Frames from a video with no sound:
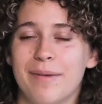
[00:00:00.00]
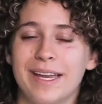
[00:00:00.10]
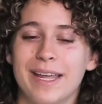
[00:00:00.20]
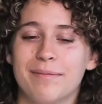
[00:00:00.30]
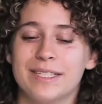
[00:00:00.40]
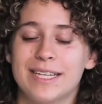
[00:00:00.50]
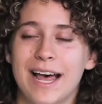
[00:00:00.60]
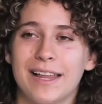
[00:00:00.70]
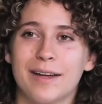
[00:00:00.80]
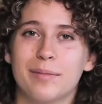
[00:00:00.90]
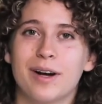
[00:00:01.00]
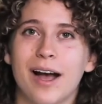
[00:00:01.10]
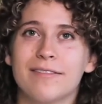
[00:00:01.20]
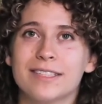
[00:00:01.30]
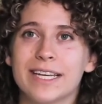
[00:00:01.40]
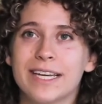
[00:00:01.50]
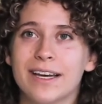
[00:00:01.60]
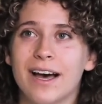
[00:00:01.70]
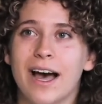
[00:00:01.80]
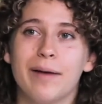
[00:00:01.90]
My name is Talia
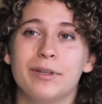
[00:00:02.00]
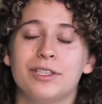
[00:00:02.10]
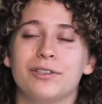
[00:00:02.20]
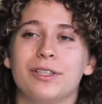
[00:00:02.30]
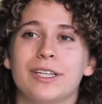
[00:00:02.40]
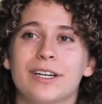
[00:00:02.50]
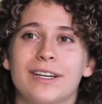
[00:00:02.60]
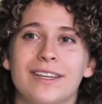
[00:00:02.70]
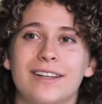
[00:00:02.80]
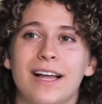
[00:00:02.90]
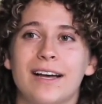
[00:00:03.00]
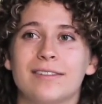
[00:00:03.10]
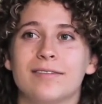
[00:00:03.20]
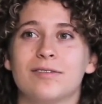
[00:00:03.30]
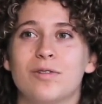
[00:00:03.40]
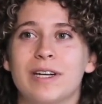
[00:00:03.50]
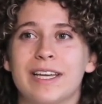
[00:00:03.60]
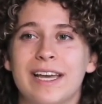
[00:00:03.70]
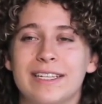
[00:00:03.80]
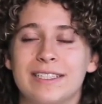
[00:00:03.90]
Borofsky. I'm a junior in the class of
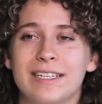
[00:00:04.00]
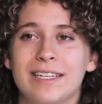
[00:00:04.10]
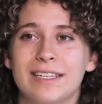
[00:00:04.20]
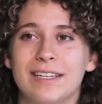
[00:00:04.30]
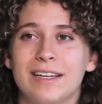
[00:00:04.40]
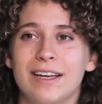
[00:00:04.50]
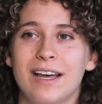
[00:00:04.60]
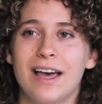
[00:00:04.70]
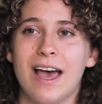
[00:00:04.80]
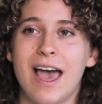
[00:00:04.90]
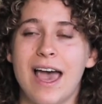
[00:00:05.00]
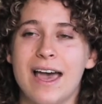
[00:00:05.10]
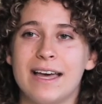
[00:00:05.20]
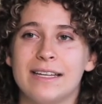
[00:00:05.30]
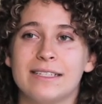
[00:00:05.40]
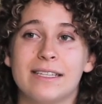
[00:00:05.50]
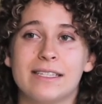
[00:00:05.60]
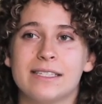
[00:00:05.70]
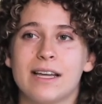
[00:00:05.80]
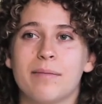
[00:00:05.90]
2018. And
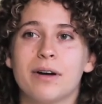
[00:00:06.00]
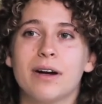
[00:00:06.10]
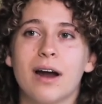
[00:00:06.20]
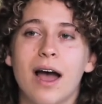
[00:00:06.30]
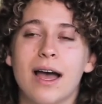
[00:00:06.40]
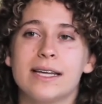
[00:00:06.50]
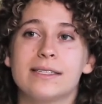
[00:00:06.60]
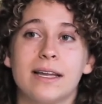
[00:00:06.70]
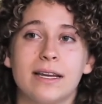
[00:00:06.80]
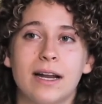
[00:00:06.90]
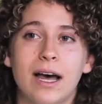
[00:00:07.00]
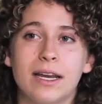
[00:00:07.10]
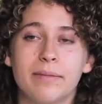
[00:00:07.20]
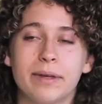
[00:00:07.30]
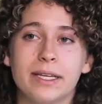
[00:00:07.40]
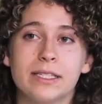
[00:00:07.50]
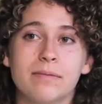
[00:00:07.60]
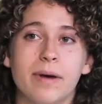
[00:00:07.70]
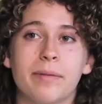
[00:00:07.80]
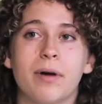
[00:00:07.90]
this summer, I studied
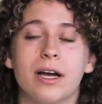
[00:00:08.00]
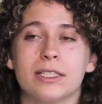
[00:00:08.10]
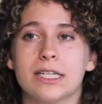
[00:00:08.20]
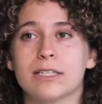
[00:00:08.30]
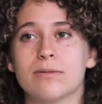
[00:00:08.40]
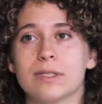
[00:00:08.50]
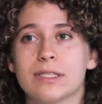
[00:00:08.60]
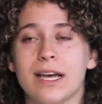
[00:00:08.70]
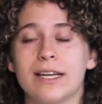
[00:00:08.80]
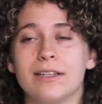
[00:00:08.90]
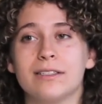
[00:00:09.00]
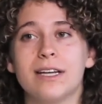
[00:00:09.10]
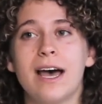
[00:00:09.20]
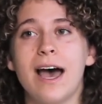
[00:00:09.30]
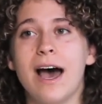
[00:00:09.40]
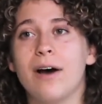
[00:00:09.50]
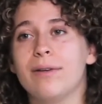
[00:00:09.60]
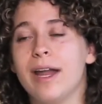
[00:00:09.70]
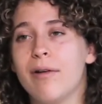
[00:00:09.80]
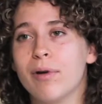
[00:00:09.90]
honeybees. My project was titled
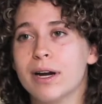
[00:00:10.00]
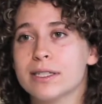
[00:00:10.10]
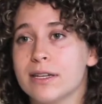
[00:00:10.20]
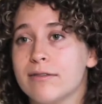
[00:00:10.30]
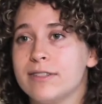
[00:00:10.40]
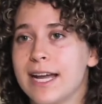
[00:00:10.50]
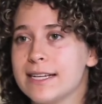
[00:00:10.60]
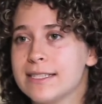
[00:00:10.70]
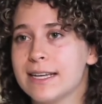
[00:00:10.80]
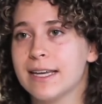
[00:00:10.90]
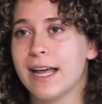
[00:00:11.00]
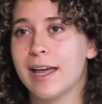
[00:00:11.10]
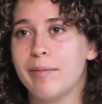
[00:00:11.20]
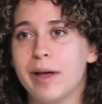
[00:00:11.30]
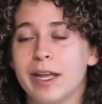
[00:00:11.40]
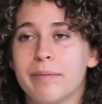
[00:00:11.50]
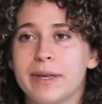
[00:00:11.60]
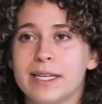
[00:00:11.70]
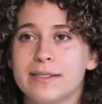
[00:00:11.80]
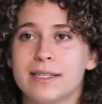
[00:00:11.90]
How Networks of Dancing and
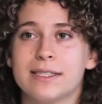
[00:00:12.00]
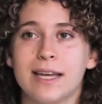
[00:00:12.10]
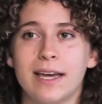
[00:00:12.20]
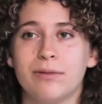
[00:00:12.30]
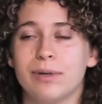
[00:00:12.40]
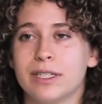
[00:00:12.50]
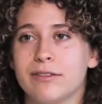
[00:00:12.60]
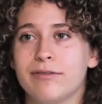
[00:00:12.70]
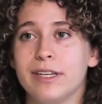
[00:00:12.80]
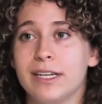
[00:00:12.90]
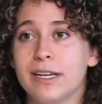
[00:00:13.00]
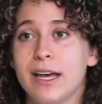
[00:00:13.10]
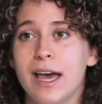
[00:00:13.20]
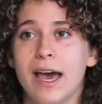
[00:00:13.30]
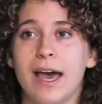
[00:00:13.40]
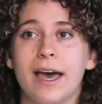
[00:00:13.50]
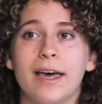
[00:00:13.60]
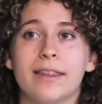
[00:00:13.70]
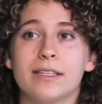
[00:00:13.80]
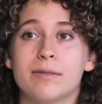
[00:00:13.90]
Headbutting Bees Decide Where to Feed
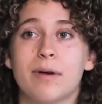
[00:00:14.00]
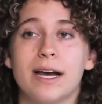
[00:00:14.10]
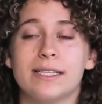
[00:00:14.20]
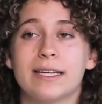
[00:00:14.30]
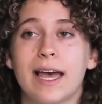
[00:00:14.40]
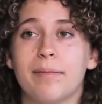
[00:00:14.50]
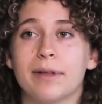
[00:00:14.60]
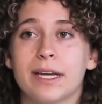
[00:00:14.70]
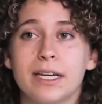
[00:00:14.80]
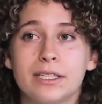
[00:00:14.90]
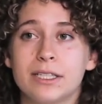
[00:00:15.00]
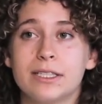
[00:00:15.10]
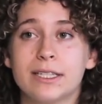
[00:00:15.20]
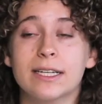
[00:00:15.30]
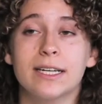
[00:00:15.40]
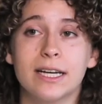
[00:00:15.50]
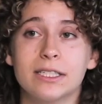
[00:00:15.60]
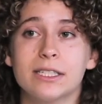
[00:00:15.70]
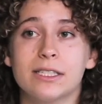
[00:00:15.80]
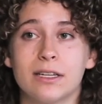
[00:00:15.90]
and the Surprising Applications and
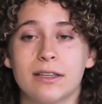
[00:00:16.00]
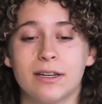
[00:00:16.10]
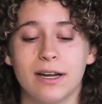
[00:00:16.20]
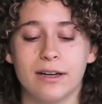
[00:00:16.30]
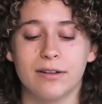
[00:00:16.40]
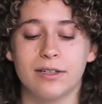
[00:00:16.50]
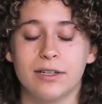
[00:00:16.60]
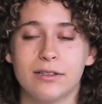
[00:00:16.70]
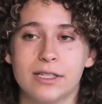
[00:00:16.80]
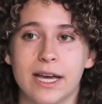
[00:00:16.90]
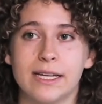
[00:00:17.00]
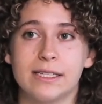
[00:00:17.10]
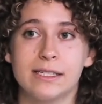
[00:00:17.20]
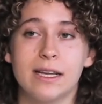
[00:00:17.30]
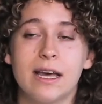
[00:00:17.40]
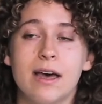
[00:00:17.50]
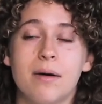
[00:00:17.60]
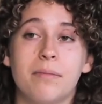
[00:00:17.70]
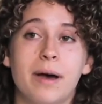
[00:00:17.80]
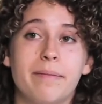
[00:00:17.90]
Connections to Theoretical Neuroscience.
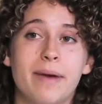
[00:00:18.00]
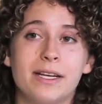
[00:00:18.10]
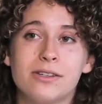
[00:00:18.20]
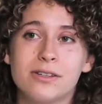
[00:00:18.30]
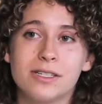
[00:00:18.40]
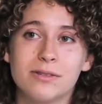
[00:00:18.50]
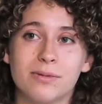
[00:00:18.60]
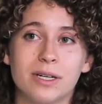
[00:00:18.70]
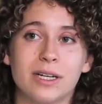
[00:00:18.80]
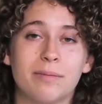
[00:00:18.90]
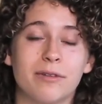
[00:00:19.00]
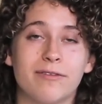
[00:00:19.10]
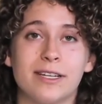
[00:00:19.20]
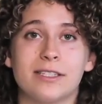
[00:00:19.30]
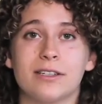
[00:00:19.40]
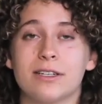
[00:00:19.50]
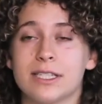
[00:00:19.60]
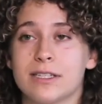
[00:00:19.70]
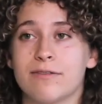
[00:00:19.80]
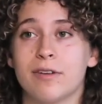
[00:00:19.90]
My mentors were Professor
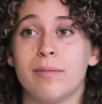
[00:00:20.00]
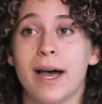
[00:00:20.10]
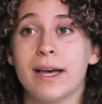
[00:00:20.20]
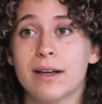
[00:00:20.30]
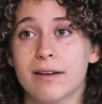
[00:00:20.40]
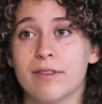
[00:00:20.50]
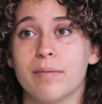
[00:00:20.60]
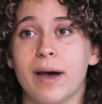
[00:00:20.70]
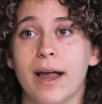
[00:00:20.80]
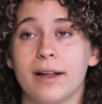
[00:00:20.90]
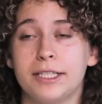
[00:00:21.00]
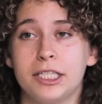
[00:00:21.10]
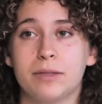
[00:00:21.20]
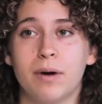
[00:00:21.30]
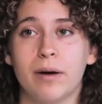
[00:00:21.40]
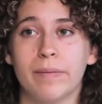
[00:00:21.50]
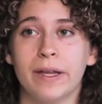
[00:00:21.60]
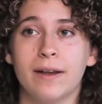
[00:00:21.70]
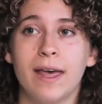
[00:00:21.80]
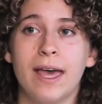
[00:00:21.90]
Christopher Mayak of the Biology
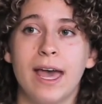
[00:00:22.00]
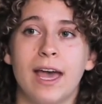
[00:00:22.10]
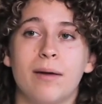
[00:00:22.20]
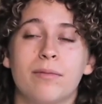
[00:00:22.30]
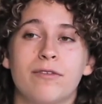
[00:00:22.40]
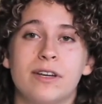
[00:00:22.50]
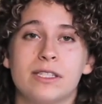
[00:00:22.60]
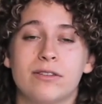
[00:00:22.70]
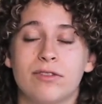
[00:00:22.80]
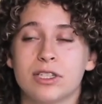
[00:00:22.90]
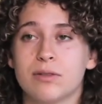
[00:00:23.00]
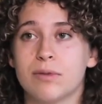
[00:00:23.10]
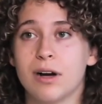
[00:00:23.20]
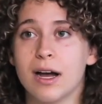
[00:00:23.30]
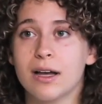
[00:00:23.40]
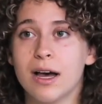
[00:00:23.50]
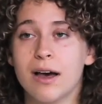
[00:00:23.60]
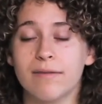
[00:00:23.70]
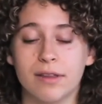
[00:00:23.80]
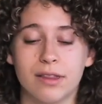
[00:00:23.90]
Department and Professor Victor Barranca
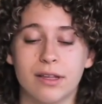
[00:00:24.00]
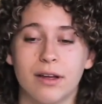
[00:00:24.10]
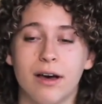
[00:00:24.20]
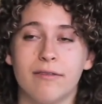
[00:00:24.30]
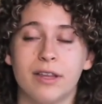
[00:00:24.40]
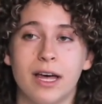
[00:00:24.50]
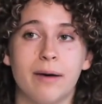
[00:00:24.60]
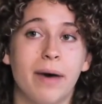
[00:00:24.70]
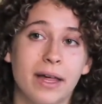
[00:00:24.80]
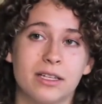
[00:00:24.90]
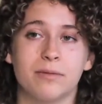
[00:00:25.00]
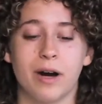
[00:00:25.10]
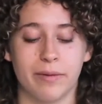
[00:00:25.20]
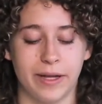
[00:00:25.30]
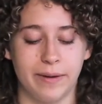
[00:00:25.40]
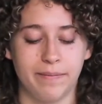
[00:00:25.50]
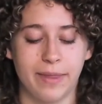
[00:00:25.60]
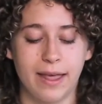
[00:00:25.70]
of the, of the Math Department.